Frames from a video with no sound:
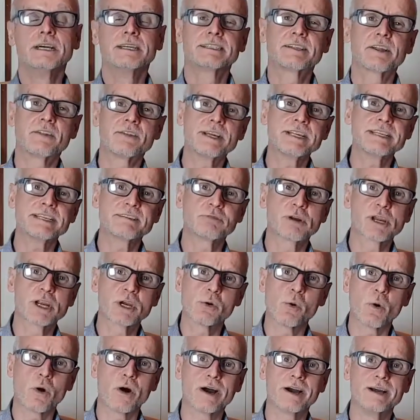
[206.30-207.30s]
So this
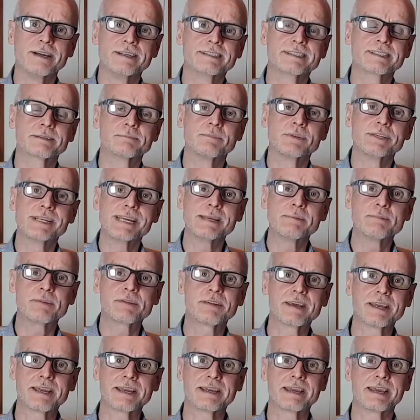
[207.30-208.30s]
requires some deep
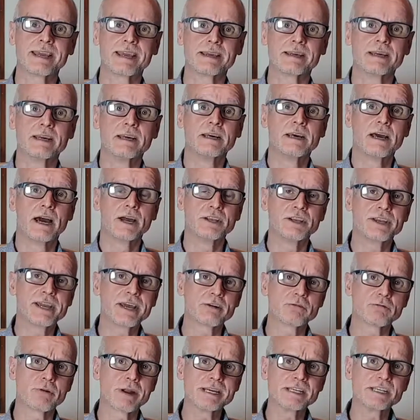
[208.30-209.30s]
thinking, and you
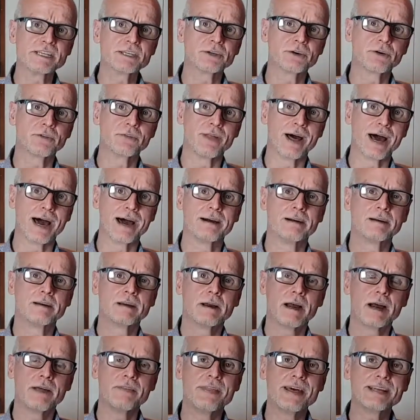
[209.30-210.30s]
get a rating on that,
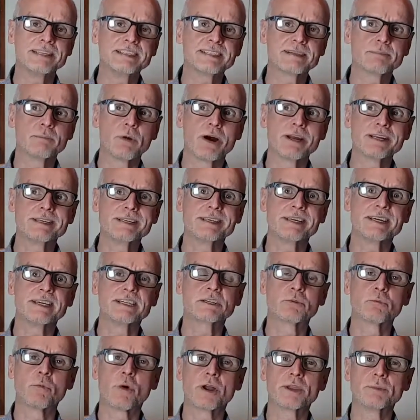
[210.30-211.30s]
and then some
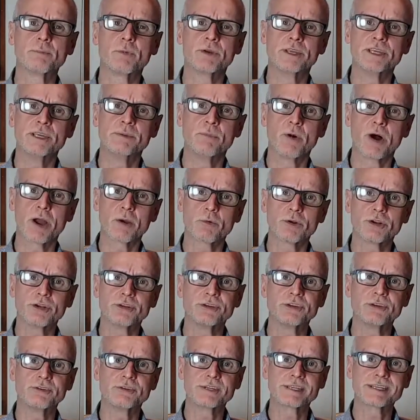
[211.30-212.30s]
ideas on what you might want
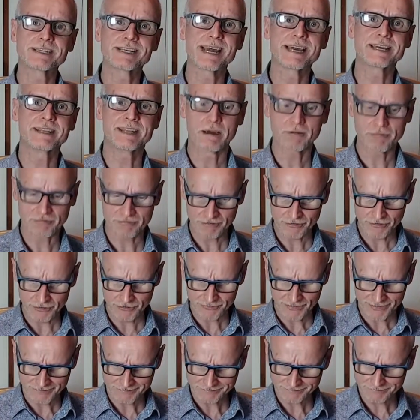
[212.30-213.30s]
to do to take that
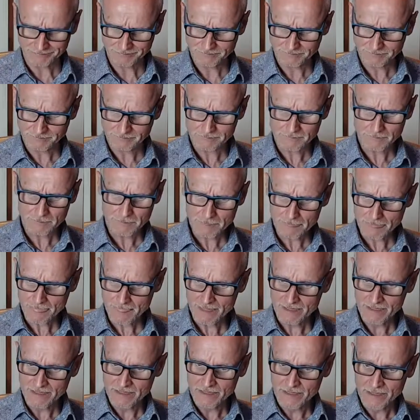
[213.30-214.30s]
further.
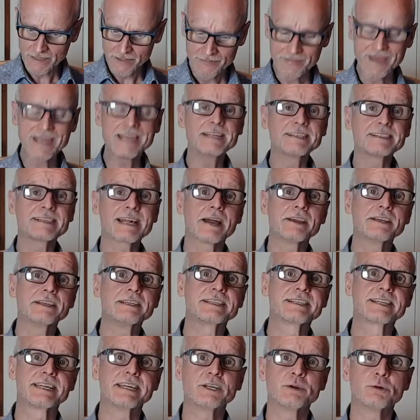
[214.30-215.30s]
Then it's how you
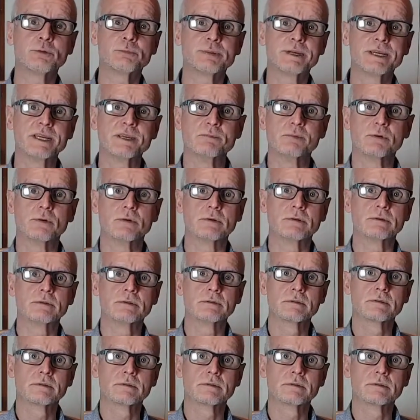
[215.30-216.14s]
see your people.